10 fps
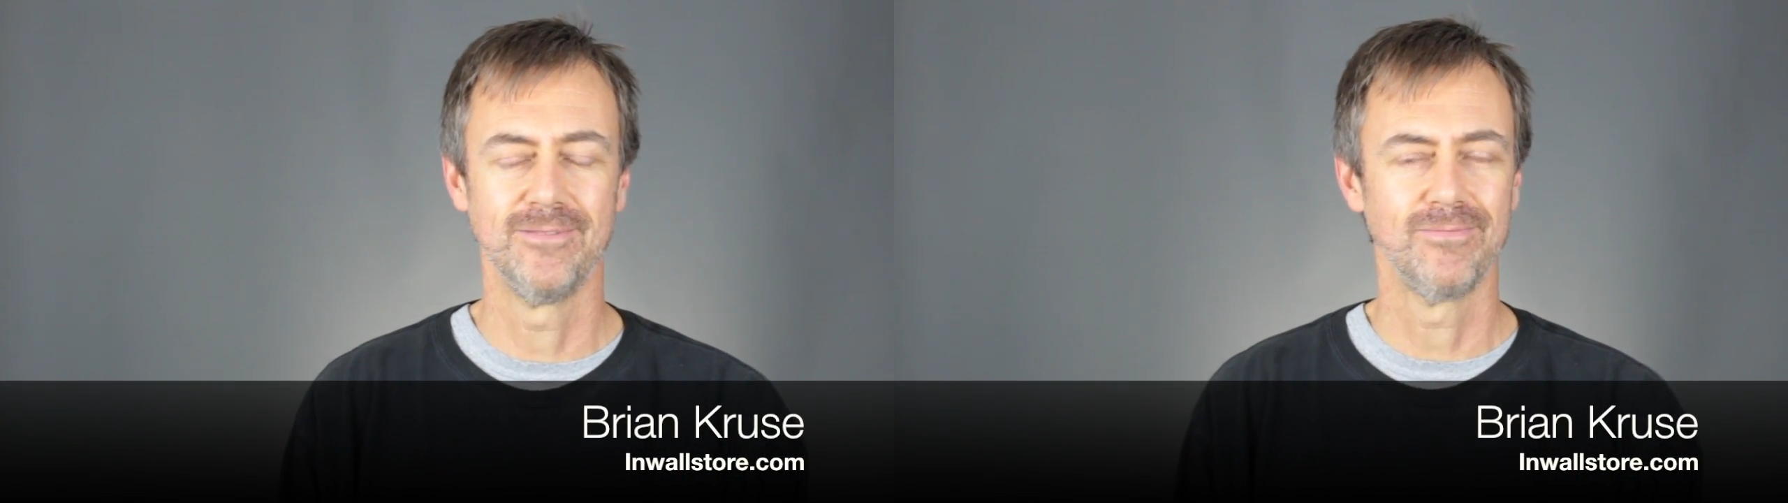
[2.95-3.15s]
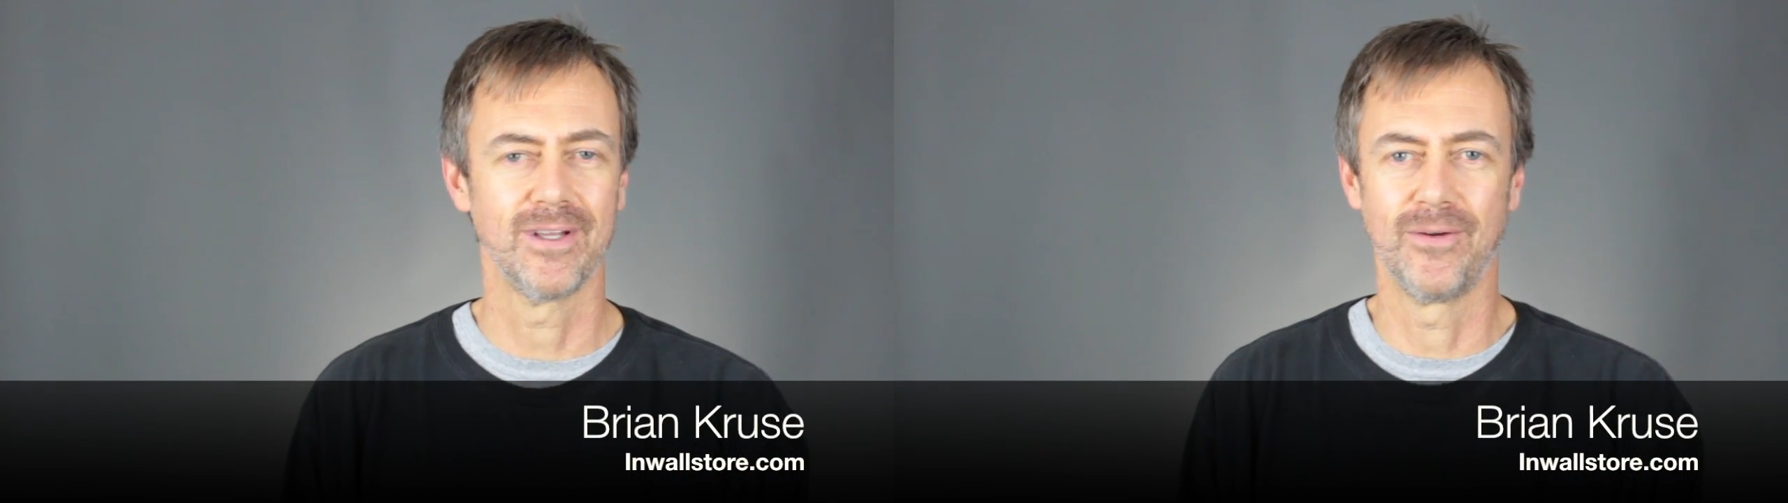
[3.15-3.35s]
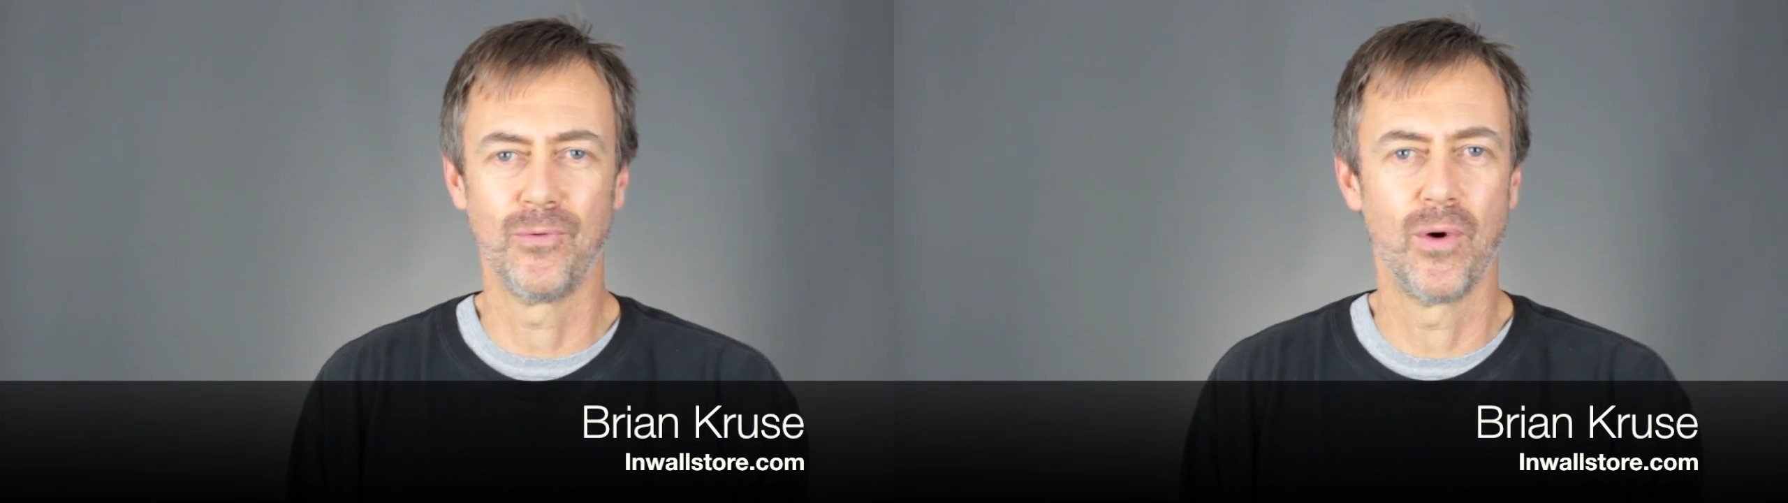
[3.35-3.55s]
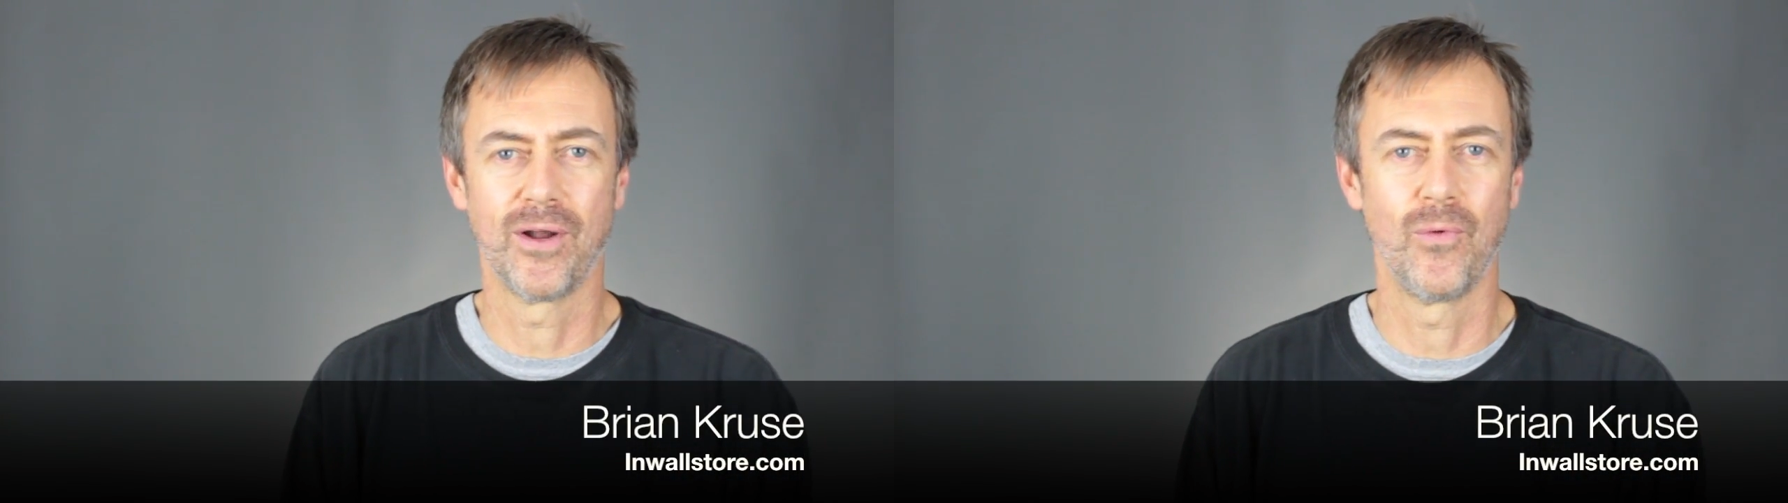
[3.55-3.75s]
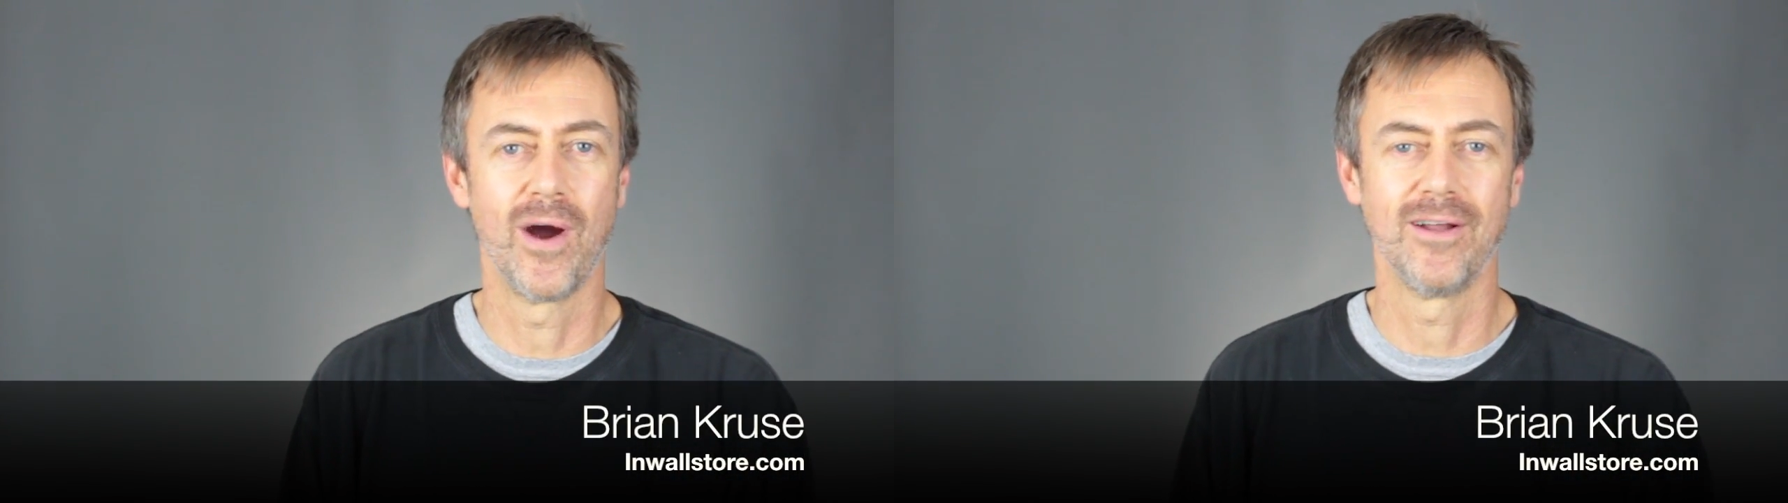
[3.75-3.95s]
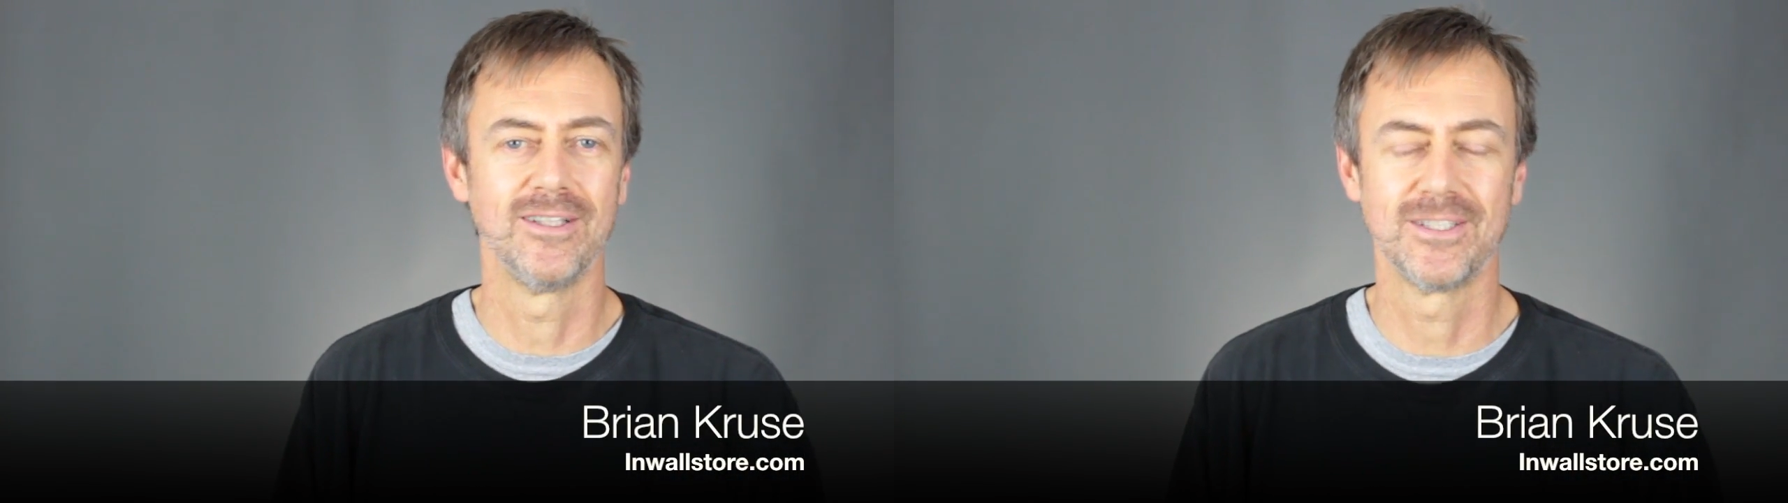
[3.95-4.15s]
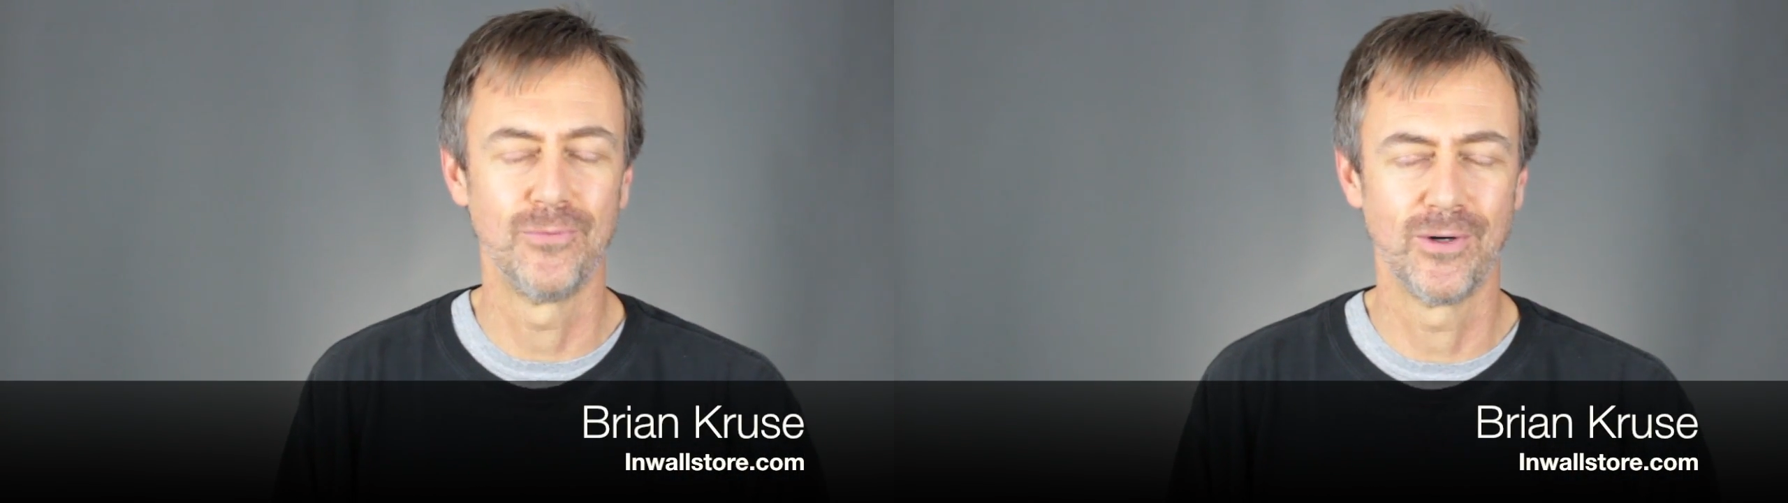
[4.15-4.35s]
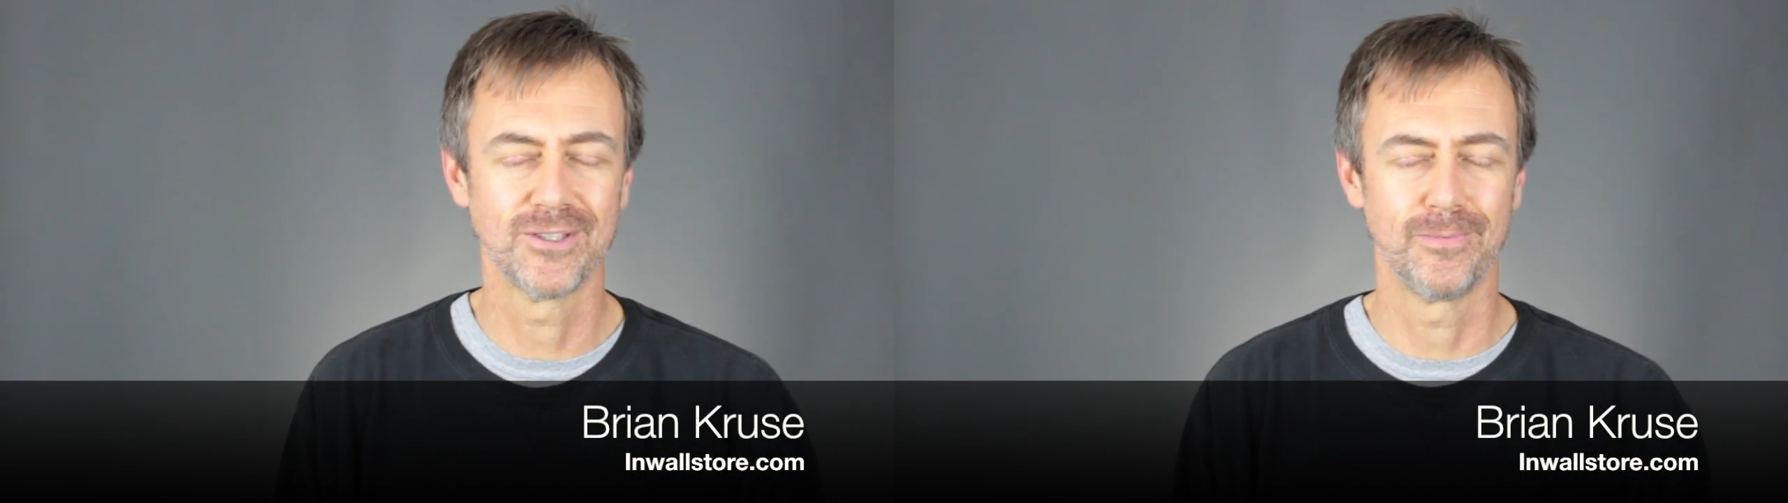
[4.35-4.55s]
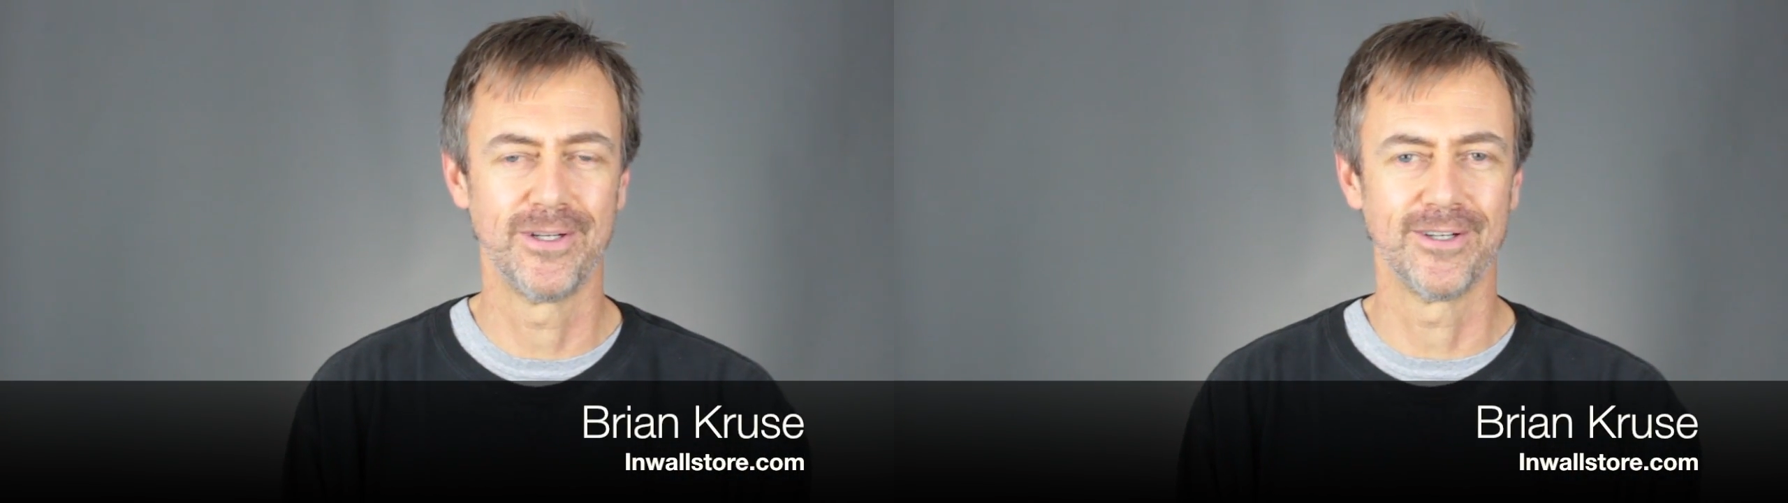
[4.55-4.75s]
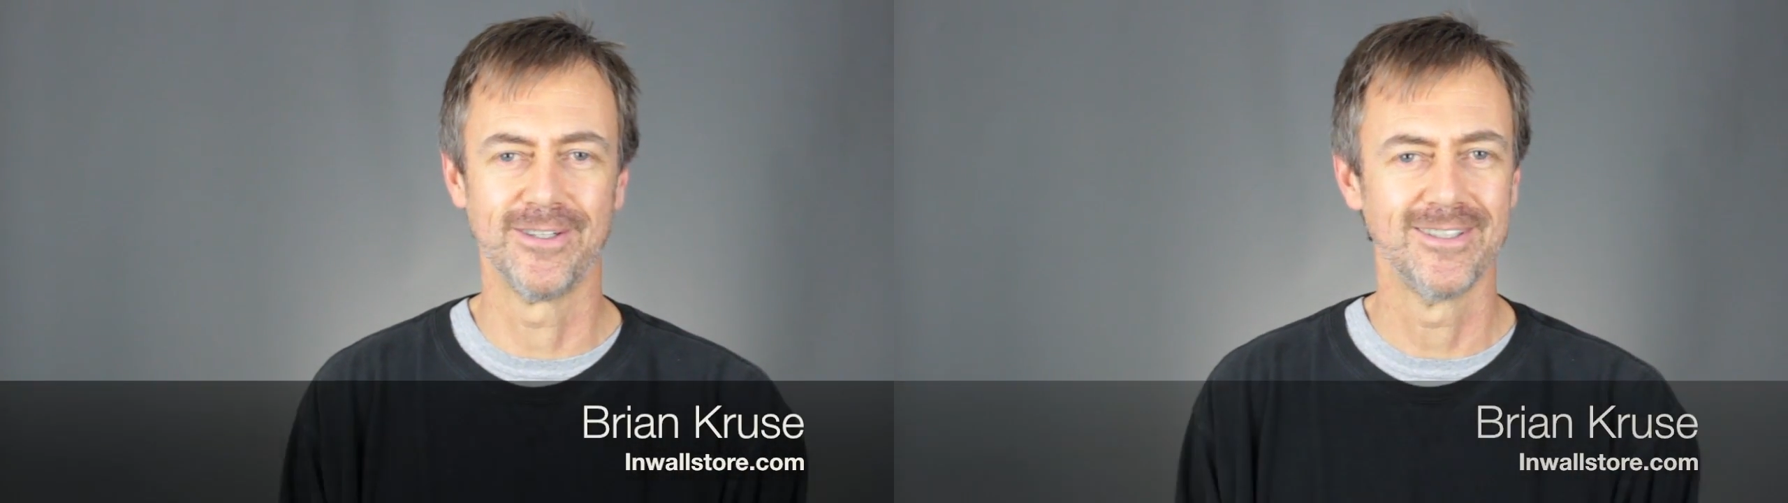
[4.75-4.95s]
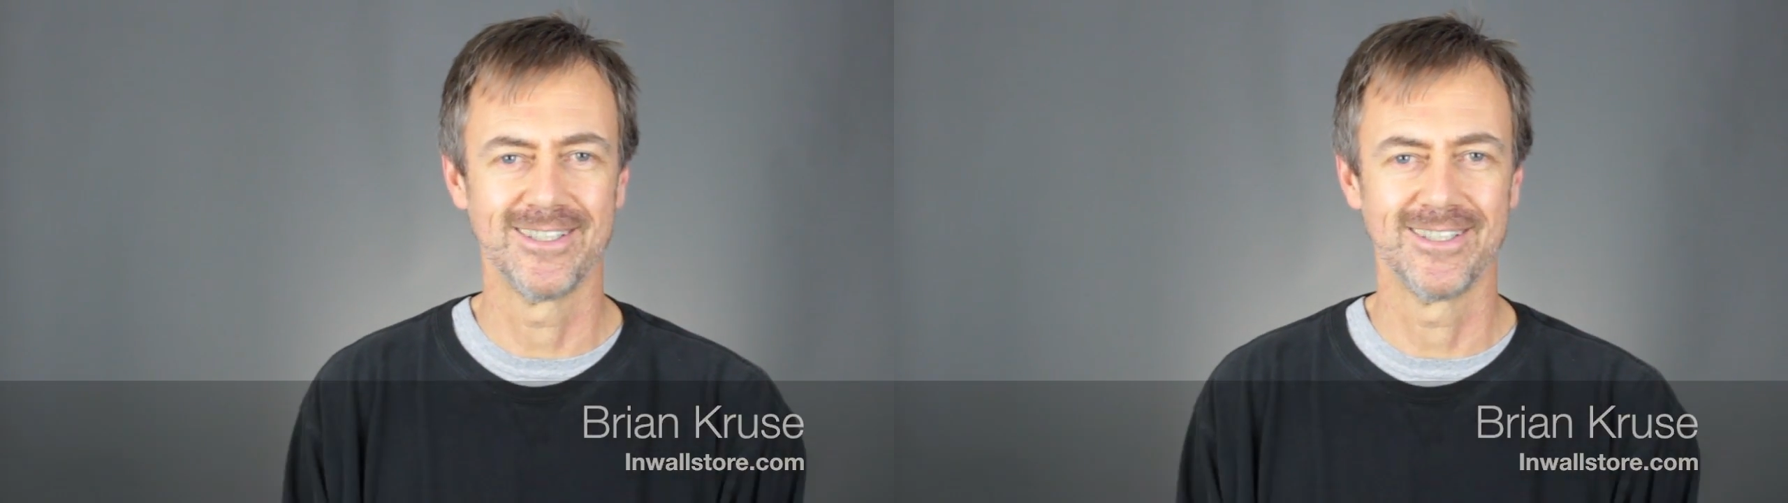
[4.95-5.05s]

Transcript: I want a wireless in-wall speaker.